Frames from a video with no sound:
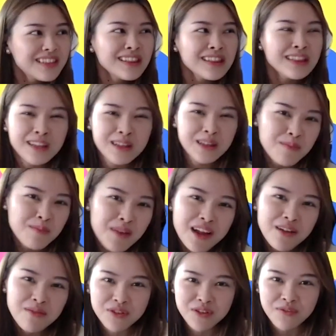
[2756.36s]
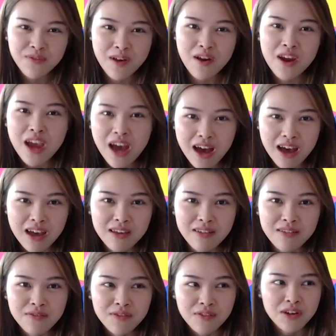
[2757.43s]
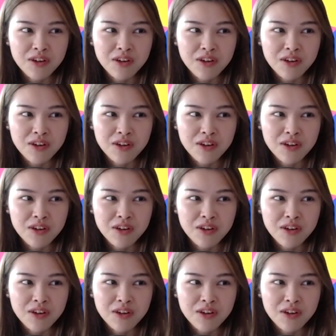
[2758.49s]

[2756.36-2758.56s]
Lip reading: the demand was very high for